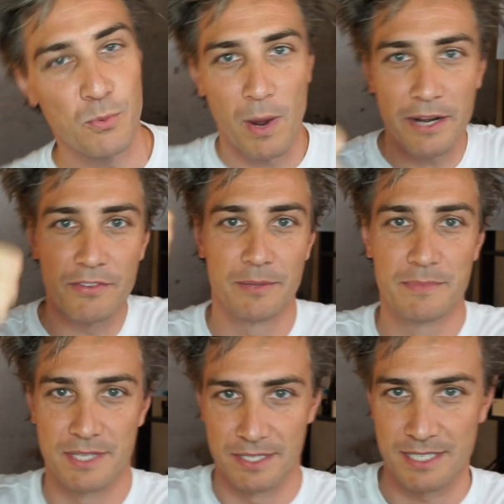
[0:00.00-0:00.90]
One of
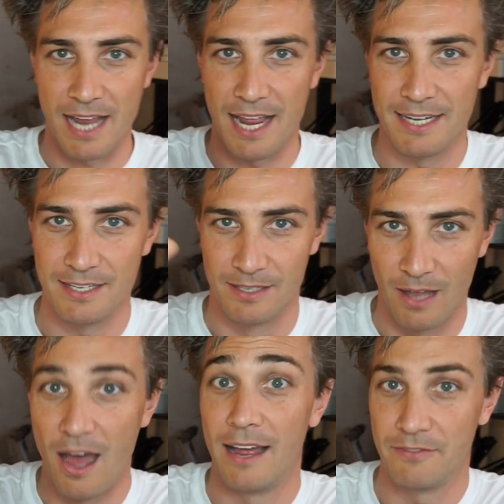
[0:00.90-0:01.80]
them's the standard
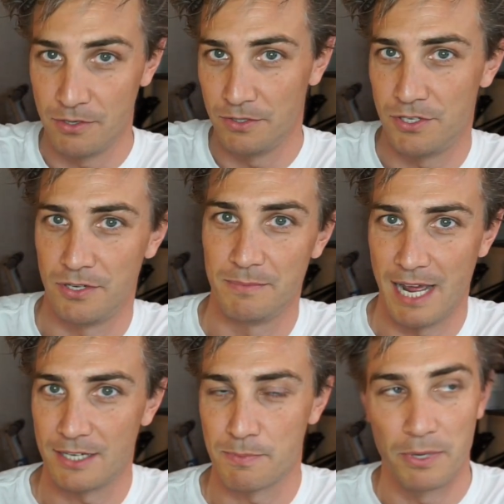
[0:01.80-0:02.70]
live YouTube
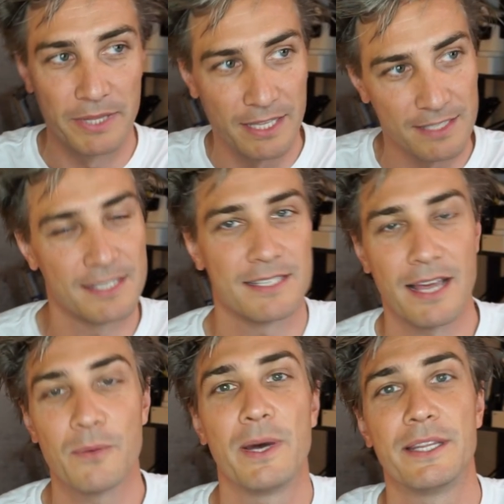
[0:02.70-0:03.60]
dashboard, and then there's this
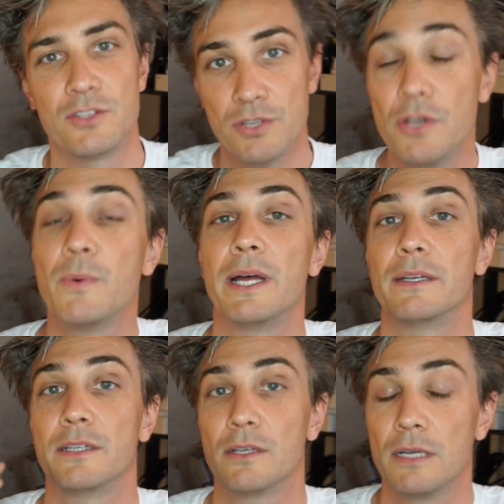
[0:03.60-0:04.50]
other one, this new one.